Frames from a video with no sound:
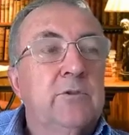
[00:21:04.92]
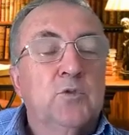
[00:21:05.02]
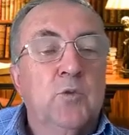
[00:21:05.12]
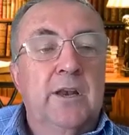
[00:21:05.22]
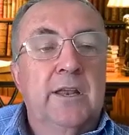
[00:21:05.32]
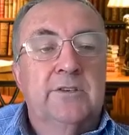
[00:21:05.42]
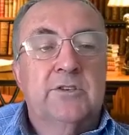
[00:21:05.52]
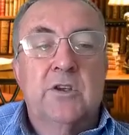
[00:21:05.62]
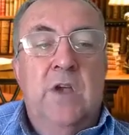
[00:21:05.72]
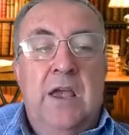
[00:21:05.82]
he was willing
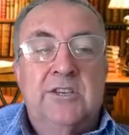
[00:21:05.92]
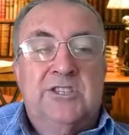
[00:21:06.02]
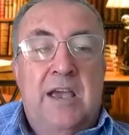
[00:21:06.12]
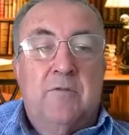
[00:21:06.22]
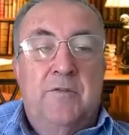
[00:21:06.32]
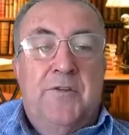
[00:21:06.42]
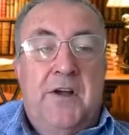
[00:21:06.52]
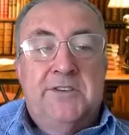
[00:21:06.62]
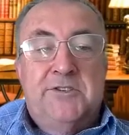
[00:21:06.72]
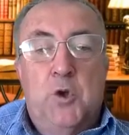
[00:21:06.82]
to
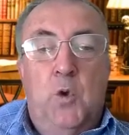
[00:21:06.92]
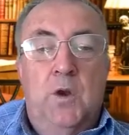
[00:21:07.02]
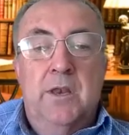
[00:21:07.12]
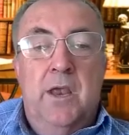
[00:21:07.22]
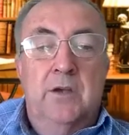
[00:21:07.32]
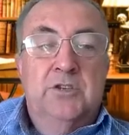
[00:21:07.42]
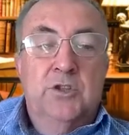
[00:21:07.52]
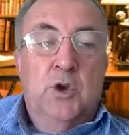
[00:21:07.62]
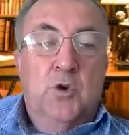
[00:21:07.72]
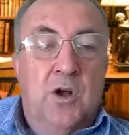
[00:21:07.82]
sacrifice all and go
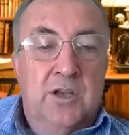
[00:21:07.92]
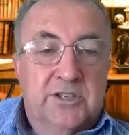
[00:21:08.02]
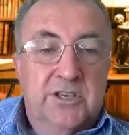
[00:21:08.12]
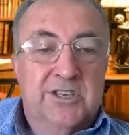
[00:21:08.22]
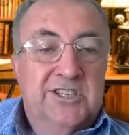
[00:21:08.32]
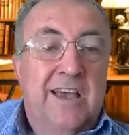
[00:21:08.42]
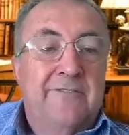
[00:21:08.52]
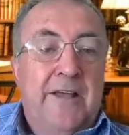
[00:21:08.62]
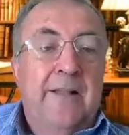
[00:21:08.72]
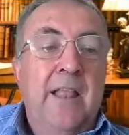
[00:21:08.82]
to the cross and
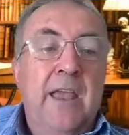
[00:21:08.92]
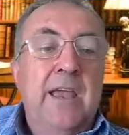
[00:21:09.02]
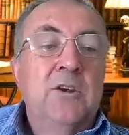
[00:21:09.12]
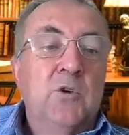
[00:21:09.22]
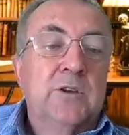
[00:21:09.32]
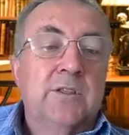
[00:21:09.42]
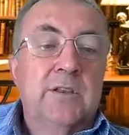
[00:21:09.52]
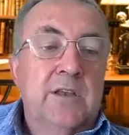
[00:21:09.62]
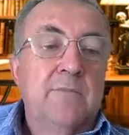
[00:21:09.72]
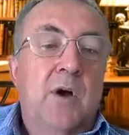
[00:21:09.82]
suffer in order
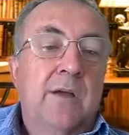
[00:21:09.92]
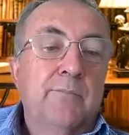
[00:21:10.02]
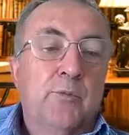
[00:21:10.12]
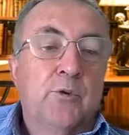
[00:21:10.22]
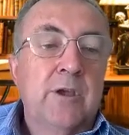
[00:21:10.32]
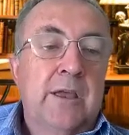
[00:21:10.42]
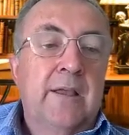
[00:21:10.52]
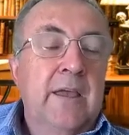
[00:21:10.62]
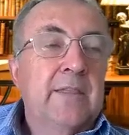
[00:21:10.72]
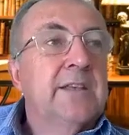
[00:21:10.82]
that he might
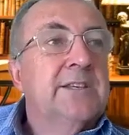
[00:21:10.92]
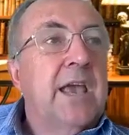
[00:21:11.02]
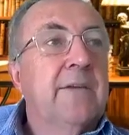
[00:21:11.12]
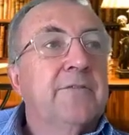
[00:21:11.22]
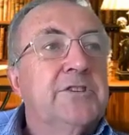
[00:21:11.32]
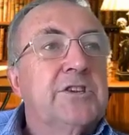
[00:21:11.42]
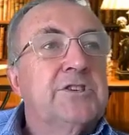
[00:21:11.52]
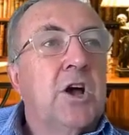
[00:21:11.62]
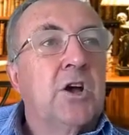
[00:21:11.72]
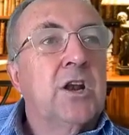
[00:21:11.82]
bring this
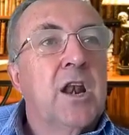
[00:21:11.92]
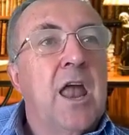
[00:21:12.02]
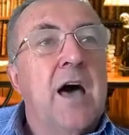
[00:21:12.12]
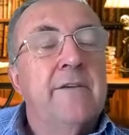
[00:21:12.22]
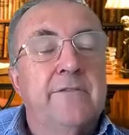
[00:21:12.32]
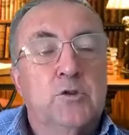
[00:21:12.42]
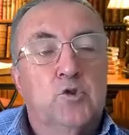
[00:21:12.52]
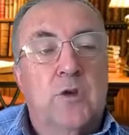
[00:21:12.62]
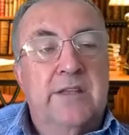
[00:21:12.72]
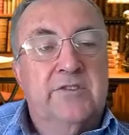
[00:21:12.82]
emphasis on love
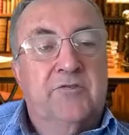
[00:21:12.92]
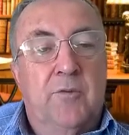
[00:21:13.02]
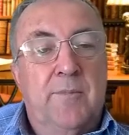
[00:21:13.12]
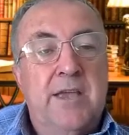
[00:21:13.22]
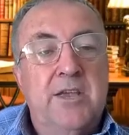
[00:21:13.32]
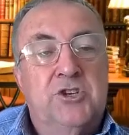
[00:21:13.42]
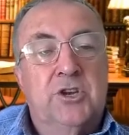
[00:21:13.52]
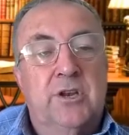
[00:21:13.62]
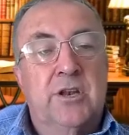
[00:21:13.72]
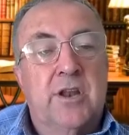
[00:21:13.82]
and
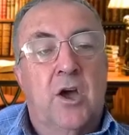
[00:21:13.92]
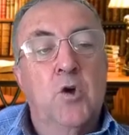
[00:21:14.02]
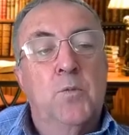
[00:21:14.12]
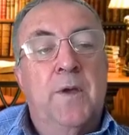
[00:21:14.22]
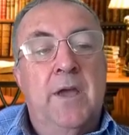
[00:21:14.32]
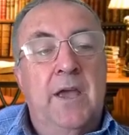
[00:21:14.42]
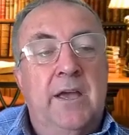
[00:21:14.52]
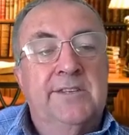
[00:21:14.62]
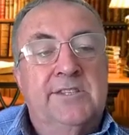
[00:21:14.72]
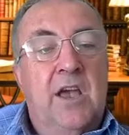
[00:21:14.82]
transformation and hope
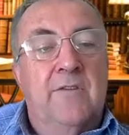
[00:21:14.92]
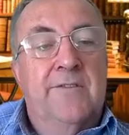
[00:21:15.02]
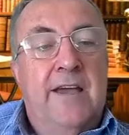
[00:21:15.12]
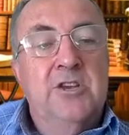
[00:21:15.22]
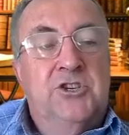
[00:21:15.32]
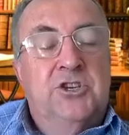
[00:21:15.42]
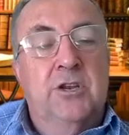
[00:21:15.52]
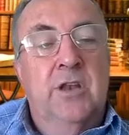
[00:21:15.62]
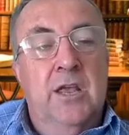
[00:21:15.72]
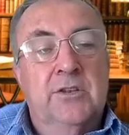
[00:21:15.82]
and
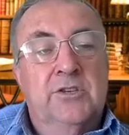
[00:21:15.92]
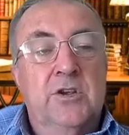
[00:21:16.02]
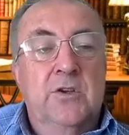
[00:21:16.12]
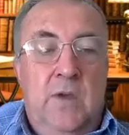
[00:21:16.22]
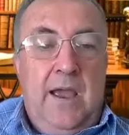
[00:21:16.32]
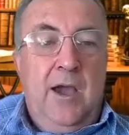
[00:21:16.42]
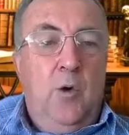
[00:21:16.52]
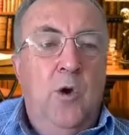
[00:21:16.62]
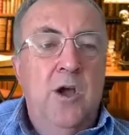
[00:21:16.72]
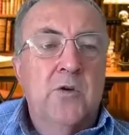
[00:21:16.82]
salvation to
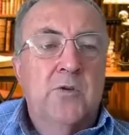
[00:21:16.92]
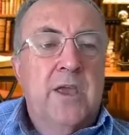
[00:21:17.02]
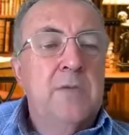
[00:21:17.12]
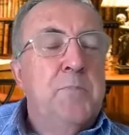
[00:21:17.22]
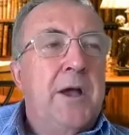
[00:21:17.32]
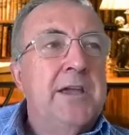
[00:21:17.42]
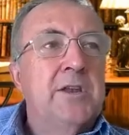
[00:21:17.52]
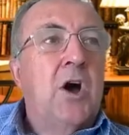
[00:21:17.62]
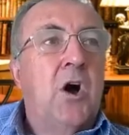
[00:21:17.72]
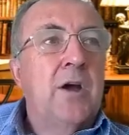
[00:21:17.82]
our world. He
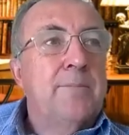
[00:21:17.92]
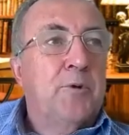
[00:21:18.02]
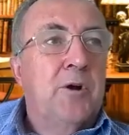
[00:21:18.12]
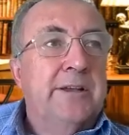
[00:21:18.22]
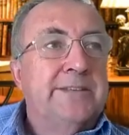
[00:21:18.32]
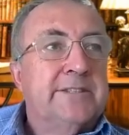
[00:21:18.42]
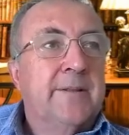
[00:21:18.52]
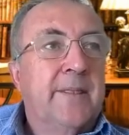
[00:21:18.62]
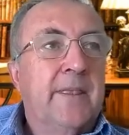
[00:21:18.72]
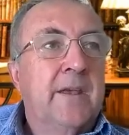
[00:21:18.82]
paid a high price
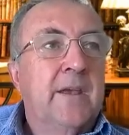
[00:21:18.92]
